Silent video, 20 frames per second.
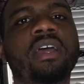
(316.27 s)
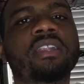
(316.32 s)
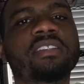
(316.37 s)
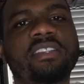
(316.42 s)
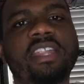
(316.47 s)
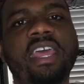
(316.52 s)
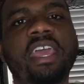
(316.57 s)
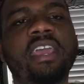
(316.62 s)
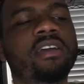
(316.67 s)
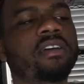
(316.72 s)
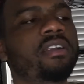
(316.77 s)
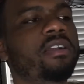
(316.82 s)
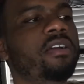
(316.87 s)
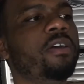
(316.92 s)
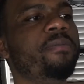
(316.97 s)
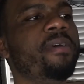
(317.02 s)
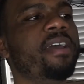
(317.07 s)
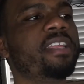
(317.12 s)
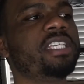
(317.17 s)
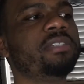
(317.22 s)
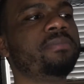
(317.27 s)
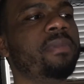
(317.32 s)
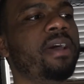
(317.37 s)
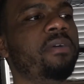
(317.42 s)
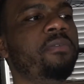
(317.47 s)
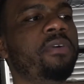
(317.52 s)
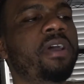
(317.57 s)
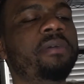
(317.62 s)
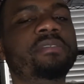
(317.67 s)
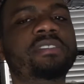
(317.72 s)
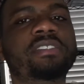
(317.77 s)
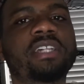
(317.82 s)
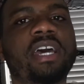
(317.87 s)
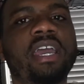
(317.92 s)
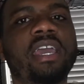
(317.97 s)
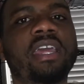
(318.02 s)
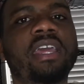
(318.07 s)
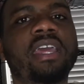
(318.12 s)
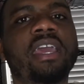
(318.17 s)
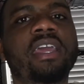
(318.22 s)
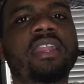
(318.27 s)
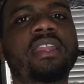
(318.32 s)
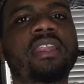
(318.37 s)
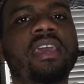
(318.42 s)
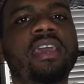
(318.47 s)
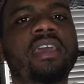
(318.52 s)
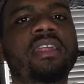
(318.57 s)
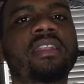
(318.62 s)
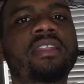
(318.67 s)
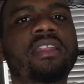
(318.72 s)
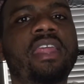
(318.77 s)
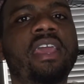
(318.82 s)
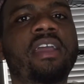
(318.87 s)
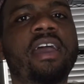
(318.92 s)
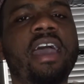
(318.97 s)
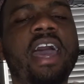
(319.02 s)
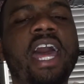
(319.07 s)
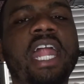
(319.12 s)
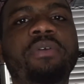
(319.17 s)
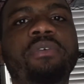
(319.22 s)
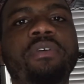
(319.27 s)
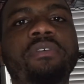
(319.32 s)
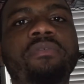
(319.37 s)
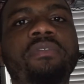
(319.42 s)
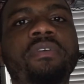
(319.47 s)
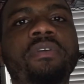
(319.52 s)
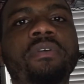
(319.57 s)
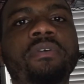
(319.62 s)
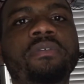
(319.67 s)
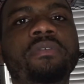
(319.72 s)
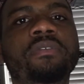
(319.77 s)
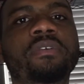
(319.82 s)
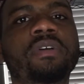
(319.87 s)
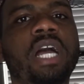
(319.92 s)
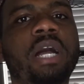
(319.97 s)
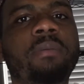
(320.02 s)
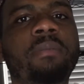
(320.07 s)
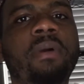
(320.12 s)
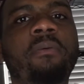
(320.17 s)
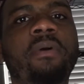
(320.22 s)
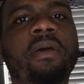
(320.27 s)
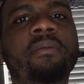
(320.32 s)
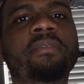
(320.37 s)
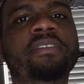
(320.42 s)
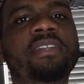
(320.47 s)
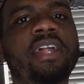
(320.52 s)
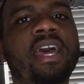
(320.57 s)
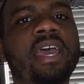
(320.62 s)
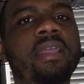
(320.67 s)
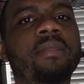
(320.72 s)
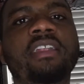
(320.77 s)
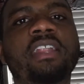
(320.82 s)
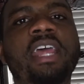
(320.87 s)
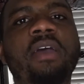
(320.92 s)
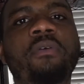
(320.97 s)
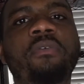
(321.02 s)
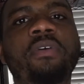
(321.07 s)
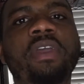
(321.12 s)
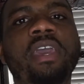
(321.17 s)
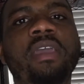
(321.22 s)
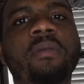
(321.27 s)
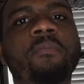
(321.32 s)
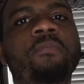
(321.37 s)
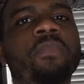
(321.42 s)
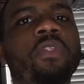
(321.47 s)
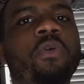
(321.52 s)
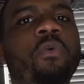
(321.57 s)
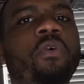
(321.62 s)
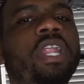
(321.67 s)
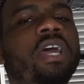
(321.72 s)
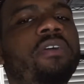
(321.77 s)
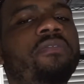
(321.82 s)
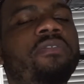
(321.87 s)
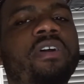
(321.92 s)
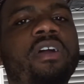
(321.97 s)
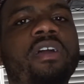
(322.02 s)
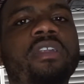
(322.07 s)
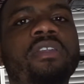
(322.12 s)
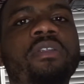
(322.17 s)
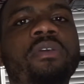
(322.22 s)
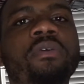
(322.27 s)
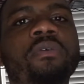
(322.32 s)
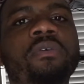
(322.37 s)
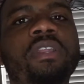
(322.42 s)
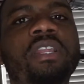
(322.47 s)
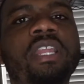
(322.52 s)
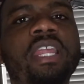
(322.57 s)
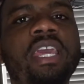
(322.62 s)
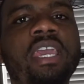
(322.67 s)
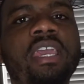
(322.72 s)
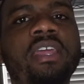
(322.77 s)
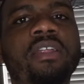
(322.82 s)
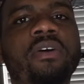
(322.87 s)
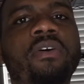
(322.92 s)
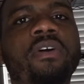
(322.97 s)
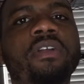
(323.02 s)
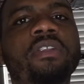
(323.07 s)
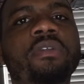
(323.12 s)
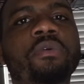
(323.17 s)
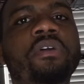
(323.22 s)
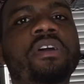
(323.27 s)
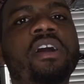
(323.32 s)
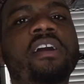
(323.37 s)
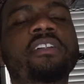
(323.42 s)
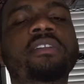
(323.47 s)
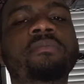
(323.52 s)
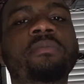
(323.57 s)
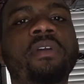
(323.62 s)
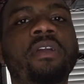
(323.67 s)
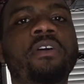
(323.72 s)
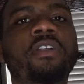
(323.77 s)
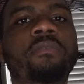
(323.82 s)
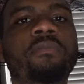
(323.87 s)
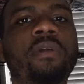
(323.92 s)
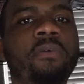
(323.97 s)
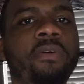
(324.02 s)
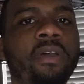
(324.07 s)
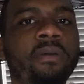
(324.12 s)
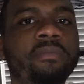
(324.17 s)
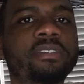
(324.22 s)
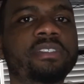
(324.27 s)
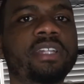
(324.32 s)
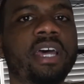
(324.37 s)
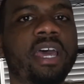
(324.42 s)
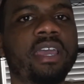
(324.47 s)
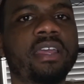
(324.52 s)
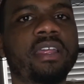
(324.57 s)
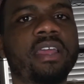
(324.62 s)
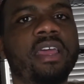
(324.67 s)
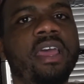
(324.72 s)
They could go back to my website and then they could add a review on my website, and that way whenever a new lead or a new customer go to my website,